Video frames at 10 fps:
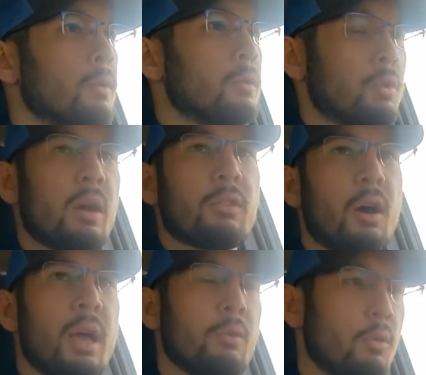So I
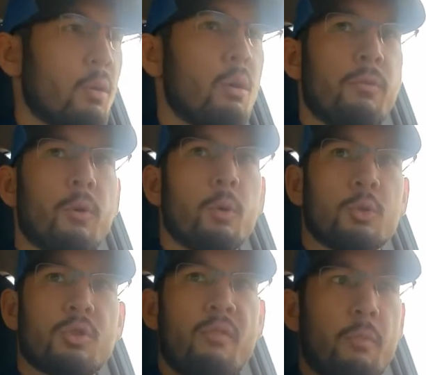thought, hey, do I want a 4-wheel
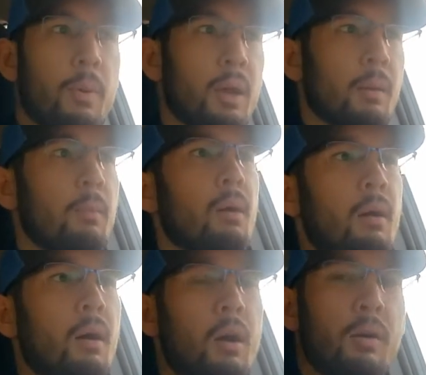drive or pickup?
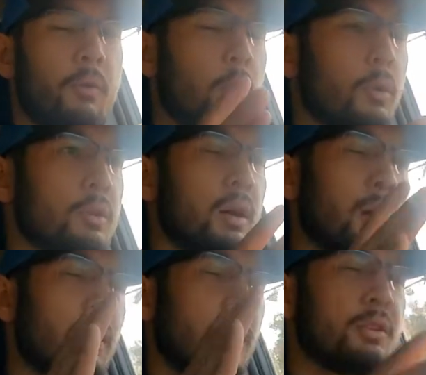Or a 4-wheel
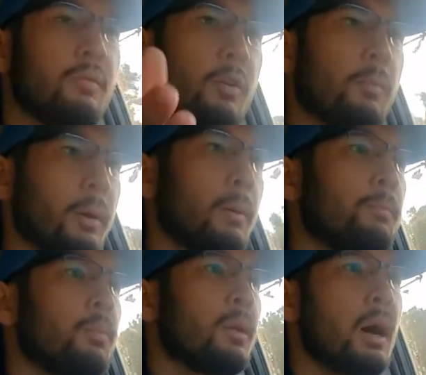SUV or
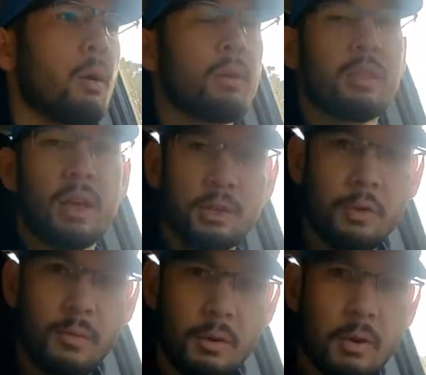pickup? I went the
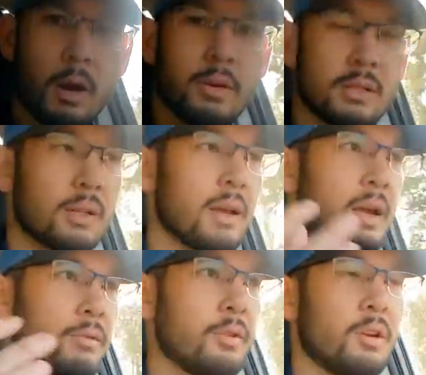SUV route because I like
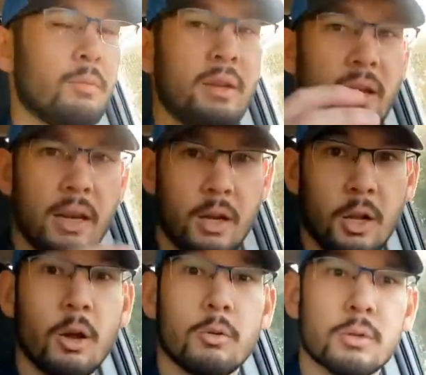everything to be
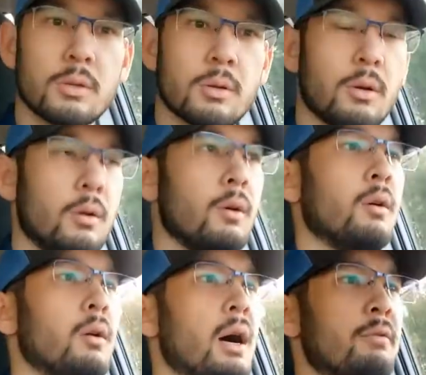enclosed.
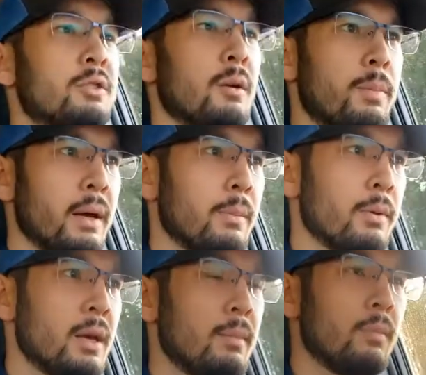Obviously, a pickup
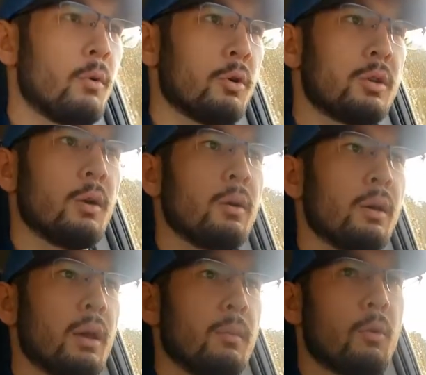would give me more
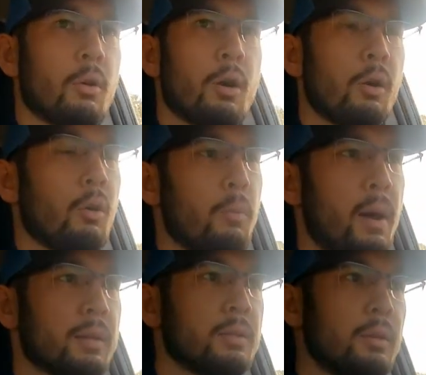towing and more cargo
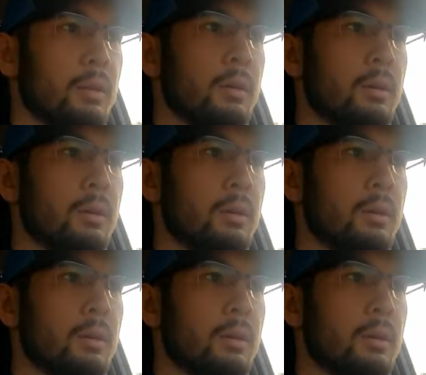capacity.